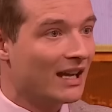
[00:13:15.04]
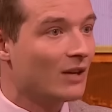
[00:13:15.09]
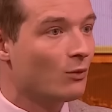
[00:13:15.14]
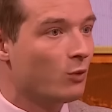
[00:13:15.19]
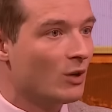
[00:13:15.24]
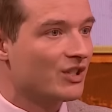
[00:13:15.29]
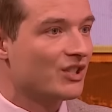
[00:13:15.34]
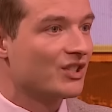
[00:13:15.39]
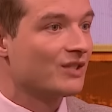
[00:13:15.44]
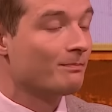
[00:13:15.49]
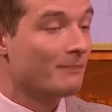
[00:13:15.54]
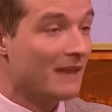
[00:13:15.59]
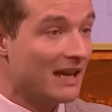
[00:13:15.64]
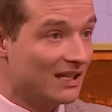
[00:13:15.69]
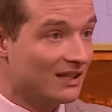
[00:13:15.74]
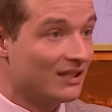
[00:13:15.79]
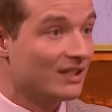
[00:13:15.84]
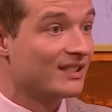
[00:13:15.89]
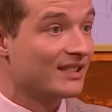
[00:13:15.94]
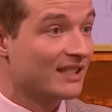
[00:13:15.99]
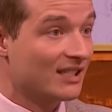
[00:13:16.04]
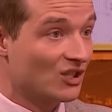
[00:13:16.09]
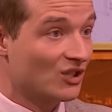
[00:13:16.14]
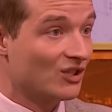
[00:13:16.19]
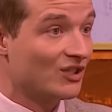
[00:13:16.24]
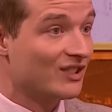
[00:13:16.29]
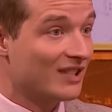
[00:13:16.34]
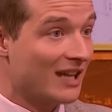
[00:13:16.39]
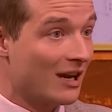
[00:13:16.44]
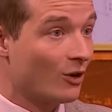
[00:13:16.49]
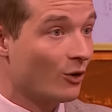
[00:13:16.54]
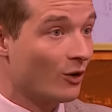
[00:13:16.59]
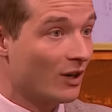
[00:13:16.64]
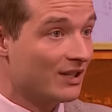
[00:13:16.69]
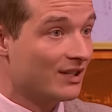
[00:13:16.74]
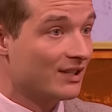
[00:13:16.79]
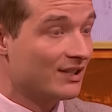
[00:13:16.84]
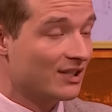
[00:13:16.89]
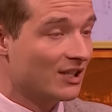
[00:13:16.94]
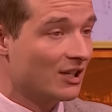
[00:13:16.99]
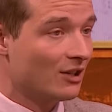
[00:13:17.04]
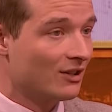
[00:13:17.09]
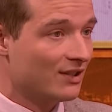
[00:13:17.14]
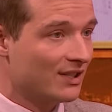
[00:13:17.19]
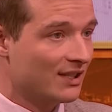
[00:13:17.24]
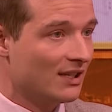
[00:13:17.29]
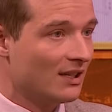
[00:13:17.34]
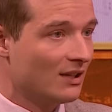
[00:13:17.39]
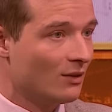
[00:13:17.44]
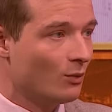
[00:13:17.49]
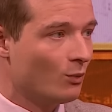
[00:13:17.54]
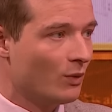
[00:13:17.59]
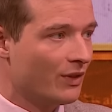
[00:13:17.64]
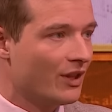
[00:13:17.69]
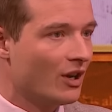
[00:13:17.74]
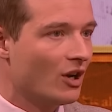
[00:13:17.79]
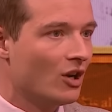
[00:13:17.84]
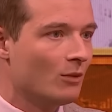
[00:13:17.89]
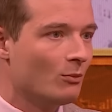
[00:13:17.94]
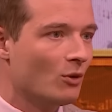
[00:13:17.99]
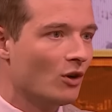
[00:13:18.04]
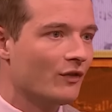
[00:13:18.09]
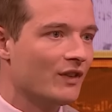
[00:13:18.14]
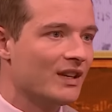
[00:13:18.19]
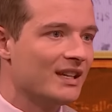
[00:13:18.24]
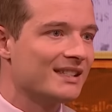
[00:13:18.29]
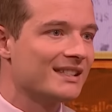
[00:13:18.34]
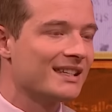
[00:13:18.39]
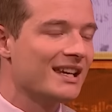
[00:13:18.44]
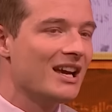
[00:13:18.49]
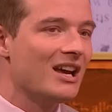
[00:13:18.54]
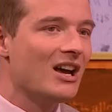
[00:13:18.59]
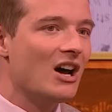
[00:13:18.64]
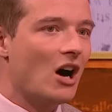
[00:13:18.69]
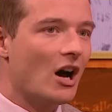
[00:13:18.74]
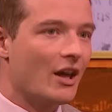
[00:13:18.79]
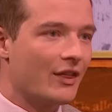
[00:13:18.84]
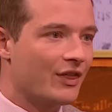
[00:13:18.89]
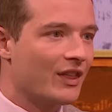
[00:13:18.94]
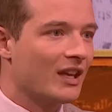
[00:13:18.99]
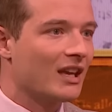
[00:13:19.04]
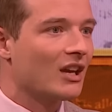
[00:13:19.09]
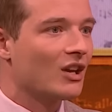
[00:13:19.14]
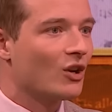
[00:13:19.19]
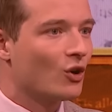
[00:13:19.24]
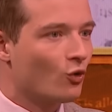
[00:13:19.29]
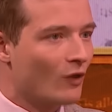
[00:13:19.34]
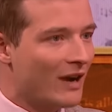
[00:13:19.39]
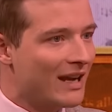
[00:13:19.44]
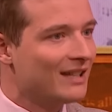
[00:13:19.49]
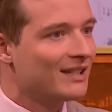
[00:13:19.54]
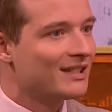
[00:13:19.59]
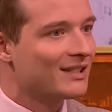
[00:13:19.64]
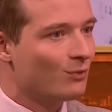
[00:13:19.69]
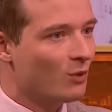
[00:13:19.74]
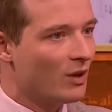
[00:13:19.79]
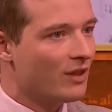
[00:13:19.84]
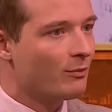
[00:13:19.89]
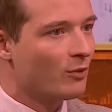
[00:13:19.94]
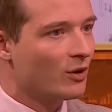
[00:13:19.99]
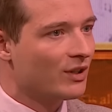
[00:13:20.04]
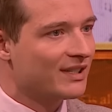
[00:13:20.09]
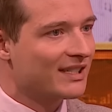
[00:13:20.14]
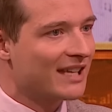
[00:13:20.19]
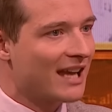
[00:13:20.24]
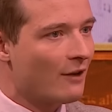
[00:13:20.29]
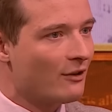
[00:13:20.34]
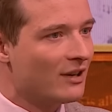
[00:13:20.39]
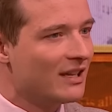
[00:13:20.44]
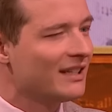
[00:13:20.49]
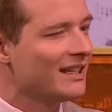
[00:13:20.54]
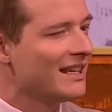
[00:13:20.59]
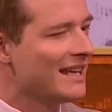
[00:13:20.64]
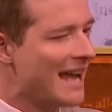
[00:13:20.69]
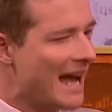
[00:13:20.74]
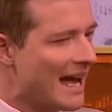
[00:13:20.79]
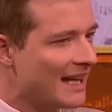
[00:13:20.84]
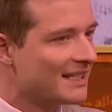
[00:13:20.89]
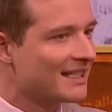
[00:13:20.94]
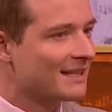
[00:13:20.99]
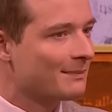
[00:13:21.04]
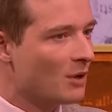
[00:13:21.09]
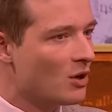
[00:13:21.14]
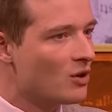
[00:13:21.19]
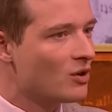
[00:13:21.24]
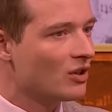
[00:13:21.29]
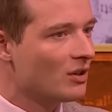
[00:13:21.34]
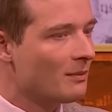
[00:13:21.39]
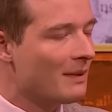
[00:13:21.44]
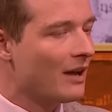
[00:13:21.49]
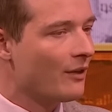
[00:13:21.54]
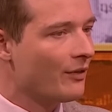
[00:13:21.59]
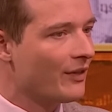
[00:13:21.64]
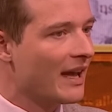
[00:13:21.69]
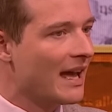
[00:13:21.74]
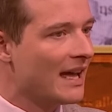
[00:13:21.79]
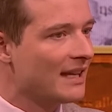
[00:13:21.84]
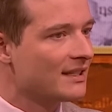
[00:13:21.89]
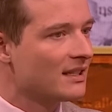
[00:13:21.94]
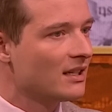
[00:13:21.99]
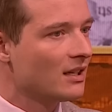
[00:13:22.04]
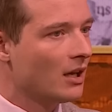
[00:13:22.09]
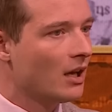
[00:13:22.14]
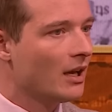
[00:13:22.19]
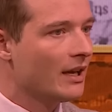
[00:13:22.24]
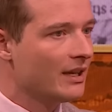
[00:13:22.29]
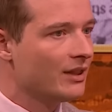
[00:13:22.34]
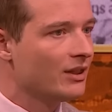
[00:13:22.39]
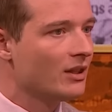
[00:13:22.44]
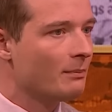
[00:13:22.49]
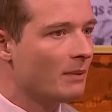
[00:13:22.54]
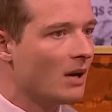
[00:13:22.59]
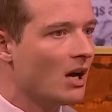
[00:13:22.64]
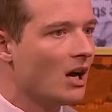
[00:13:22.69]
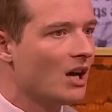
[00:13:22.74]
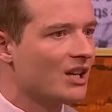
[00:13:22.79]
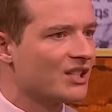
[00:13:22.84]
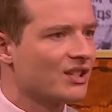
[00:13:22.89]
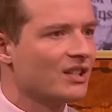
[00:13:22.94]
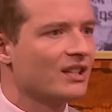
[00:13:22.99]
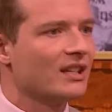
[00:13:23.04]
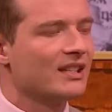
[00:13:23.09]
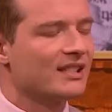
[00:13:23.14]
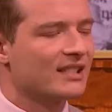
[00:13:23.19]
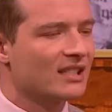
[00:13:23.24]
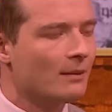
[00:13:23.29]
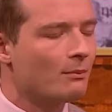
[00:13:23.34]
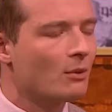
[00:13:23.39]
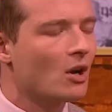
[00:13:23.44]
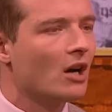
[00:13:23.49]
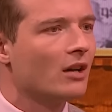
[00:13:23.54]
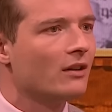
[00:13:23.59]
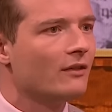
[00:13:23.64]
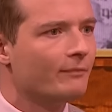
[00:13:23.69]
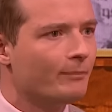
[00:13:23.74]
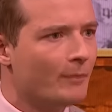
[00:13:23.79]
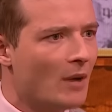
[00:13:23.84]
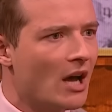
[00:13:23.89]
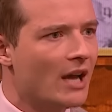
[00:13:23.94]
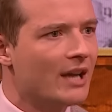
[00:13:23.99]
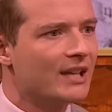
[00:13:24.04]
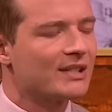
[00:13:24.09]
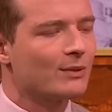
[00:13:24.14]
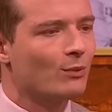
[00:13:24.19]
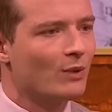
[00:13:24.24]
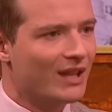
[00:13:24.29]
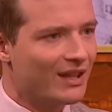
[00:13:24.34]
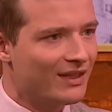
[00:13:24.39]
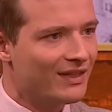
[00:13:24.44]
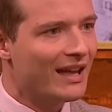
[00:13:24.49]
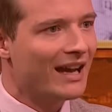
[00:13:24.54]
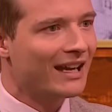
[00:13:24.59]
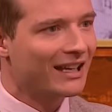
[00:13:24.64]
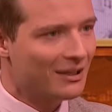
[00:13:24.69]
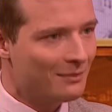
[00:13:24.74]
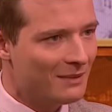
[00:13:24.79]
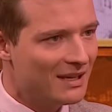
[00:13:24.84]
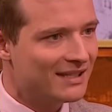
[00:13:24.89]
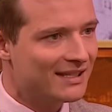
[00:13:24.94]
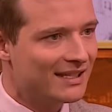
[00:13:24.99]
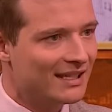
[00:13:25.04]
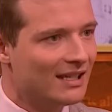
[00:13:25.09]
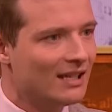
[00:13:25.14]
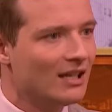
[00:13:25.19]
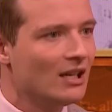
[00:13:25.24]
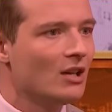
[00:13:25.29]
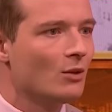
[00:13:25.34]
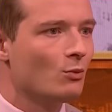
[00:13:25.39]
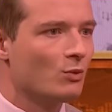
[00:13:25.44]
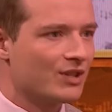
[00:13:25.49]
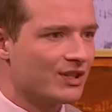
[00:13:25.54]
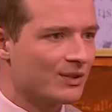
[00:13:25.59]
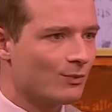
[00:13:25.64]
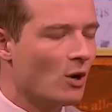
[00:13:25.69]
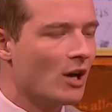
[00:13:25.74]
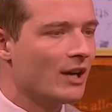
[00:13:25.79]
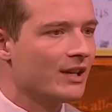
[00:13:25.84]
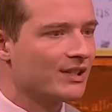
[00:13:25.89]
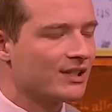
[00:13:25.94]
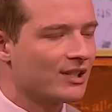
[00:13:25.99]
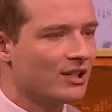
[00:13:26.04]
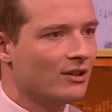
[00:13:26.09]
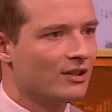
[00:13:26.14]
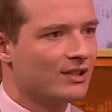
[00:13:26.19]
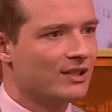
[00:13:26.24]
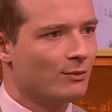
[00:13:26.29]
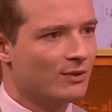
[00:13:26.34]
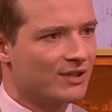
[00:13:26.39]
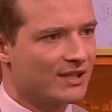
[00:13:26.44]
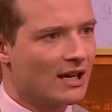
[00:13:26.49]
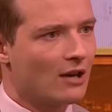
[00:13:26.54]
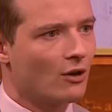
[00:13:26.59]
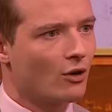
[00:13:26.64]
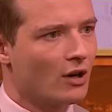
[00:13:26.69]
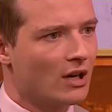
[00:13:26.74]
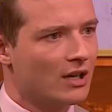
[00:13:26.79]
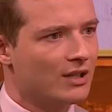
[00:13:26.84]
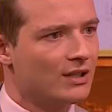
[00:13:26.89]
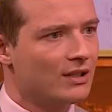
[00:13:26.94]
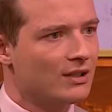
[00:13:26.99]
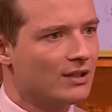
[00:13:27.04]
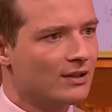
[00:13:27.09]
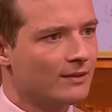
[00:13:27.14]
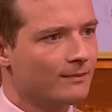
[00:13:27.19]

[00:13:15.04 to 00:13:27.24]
which made the decision to downgrade his security with the Home Office, I think grates with Prince Harry, and he has spoken about that in the past, that there's some kind of bias within that committee, which is why his security was downgraded.